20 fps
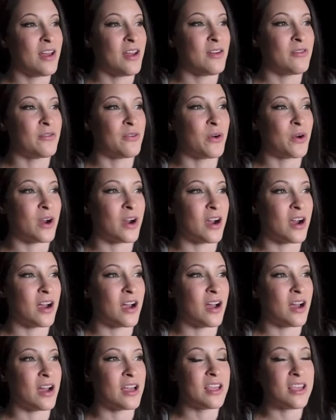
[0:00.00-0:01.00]

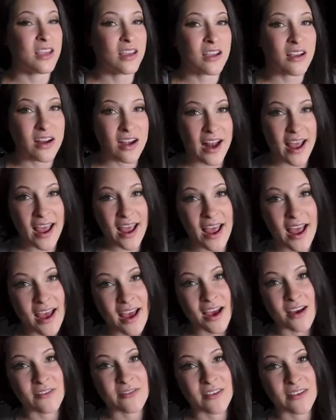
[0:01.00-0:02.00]
for a year and a
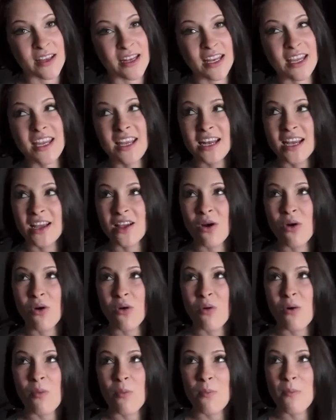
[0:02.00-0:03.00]
half and eating
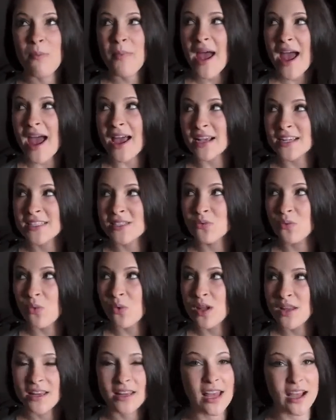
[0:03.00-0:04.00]
max
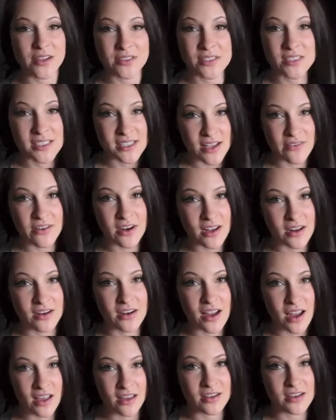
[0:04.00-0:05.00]

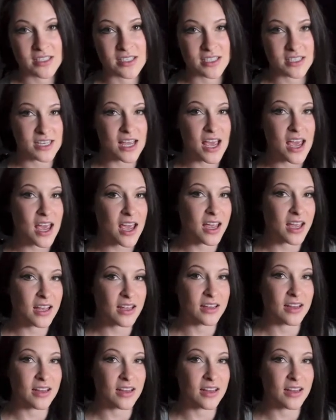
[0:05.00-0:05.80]
1,700 calories a day.